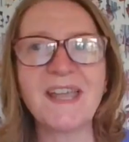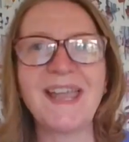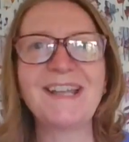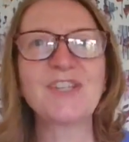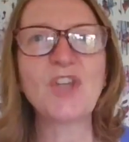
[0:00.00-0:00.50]

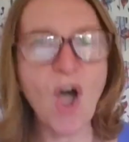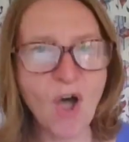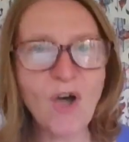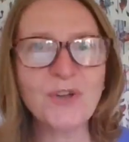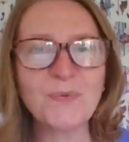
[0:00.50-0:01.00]
It's
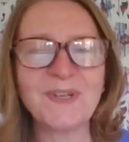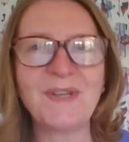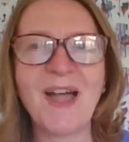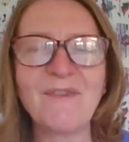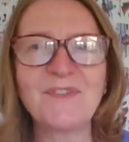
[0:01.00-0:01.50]
hard when
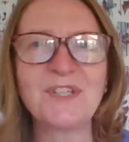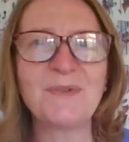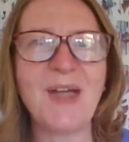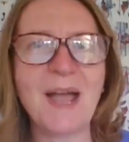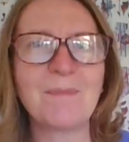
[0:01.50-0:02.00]
you have to
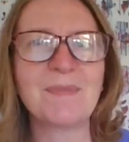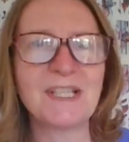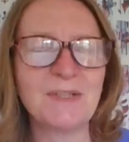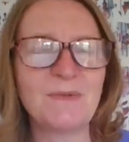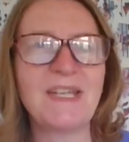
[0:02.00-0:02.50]
do
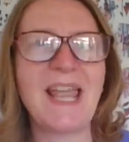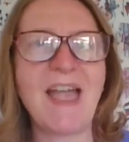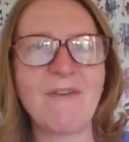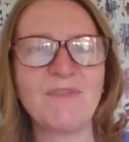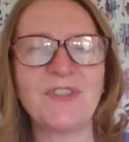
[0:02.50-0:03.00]
absolutely
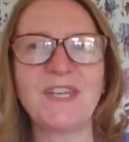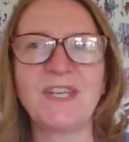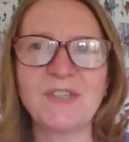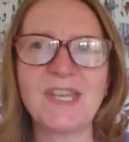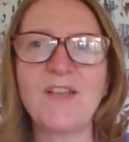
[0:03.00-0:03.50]
everything
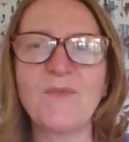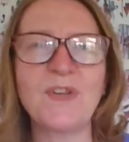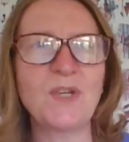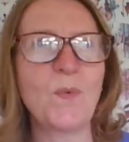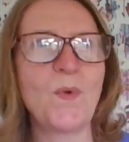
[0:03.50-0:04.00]
yourself,
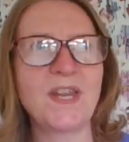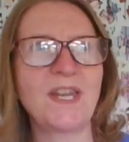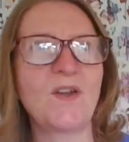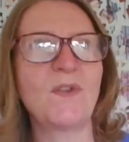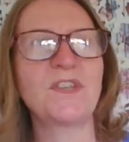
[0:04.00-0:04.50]
when you're
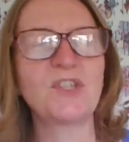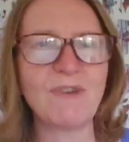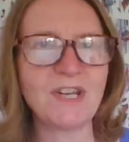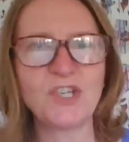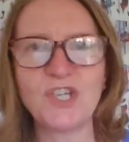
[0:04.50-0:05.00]
working on the
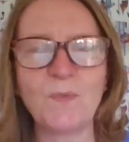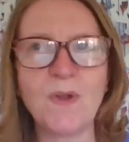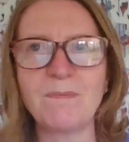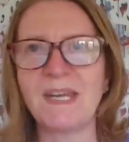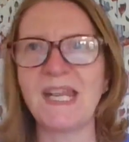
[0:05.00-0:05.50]
strategy
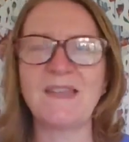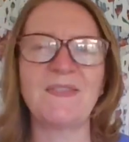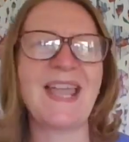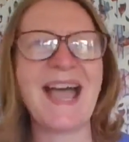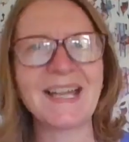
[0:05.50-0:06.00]
1 minute and
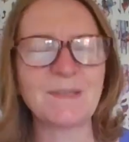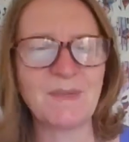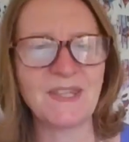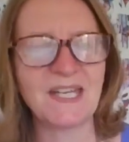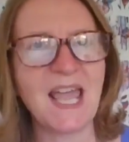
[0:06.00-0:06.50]
the
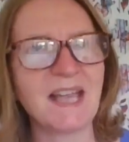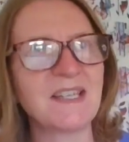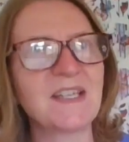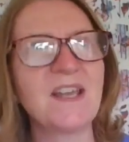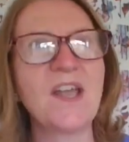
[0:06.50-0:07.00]
admin the
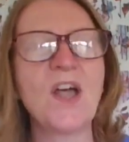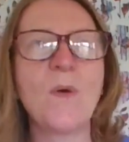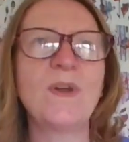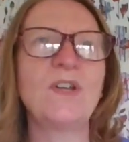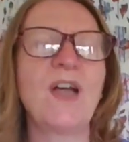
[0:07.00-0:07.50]
next,
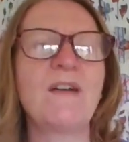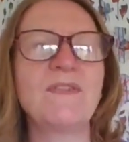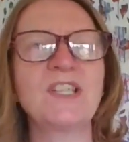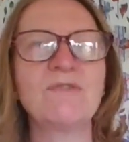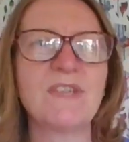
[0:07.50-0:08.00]
when you're
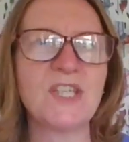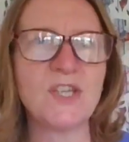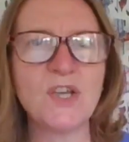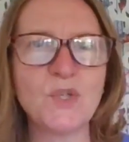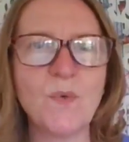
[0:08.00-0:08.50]
having to
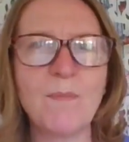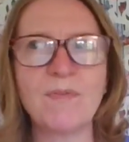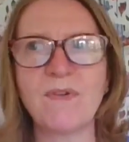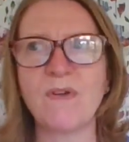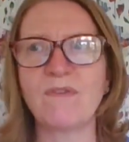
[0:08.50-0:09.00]
research one
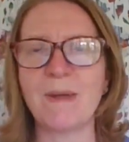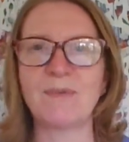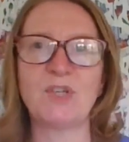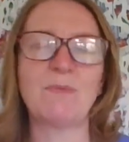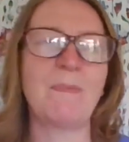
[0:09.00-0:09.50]
program
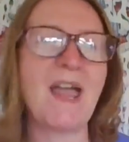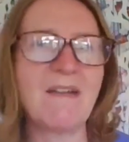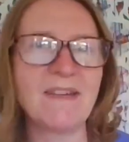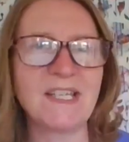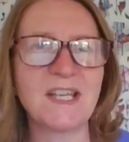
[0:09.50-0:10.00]
as you're
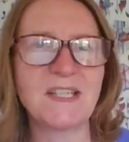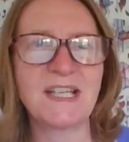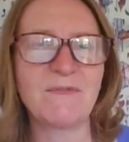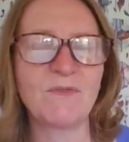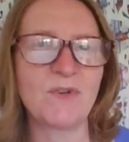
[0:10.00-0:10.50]
preparing to
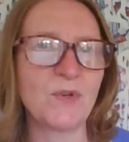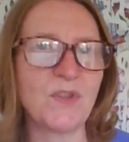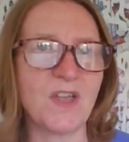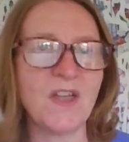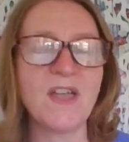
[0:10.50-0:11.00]
deliver
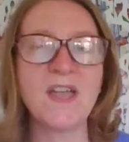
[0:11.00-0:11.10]
another.